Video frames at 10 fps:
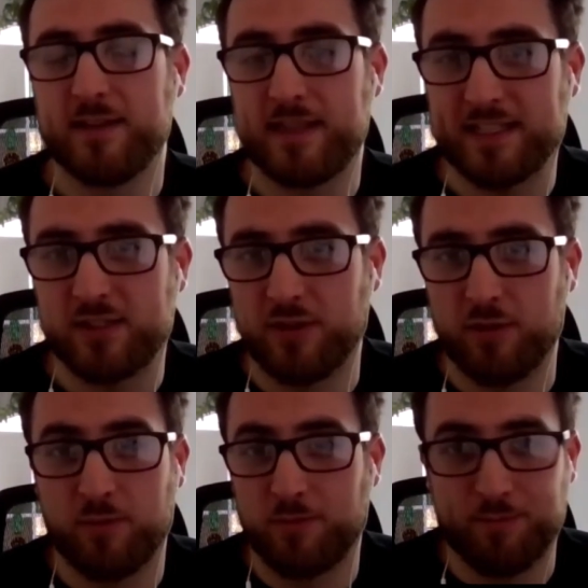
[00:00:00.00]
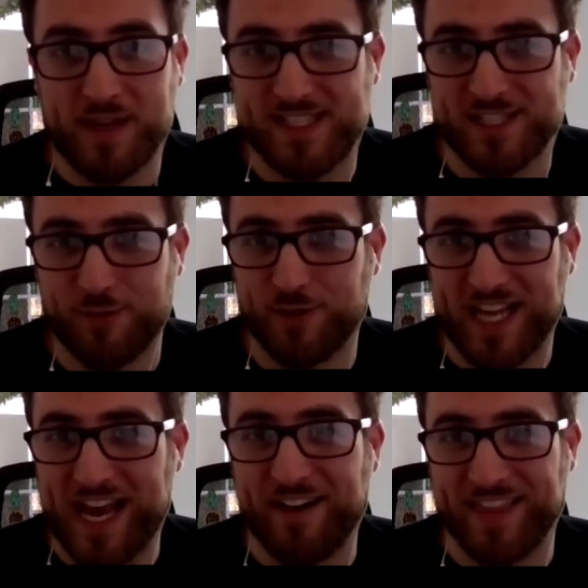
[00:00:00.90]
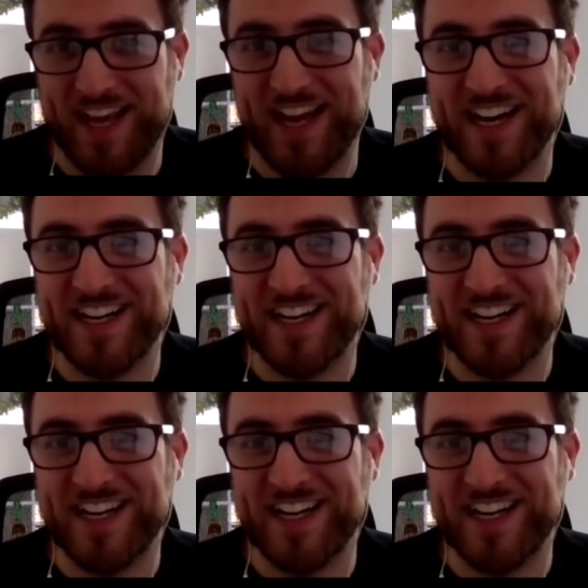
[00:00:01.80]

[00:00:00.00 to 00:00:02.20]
That's not the message I want to get out there.